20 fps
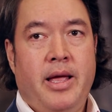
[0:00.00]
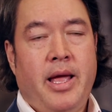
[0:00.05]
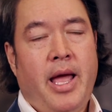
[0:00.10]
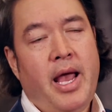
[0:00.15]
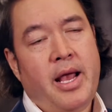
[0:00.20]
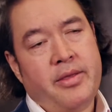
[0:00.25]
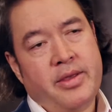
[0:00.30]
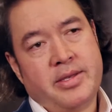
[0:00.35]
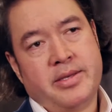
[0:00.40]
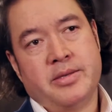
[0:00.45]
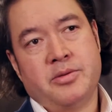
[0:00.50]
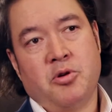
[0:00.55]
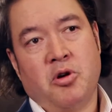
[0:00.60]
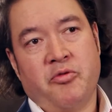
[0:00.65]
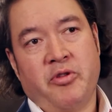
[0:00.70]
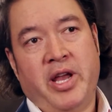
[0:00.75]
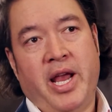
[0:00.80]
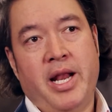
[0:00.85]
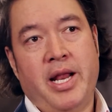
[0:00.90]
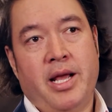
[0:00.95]
hey, this is
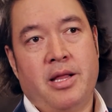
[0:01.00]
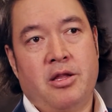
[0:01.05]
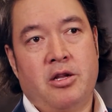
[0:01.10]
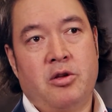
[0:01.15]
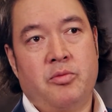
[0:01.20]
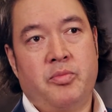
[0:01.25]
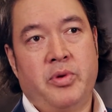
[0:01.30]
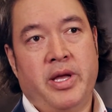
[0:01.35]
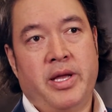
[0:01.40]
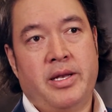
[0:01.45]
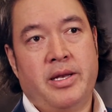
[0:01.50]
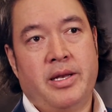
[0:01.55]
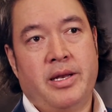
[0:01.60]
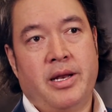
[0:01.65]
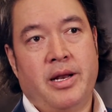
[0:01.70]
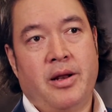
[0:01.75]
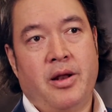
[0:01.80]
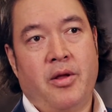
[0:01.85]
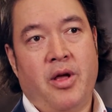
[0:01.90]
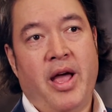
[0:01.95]
overheating a little bit
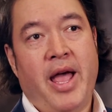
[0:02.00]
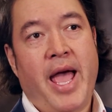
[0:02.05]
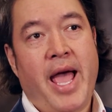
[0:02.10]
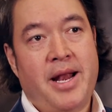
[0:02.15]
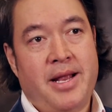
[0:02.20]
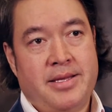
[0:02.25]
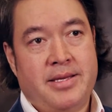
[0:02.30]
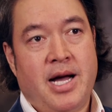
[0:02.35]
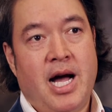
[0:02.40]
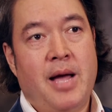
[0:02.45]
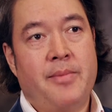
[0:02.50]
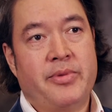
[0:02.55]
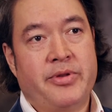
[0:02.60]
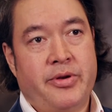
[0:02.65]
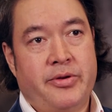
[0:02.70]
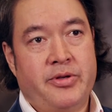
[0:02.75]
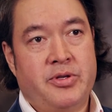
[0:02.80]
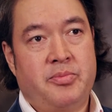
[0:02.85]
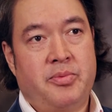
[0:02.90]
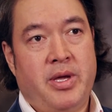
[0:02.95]
ahead of time,
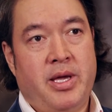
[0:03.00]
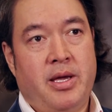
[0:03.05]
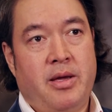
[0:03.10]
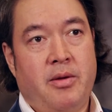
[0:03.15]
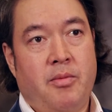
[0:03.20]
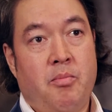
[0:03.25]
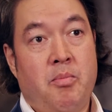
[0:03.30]
so to speak.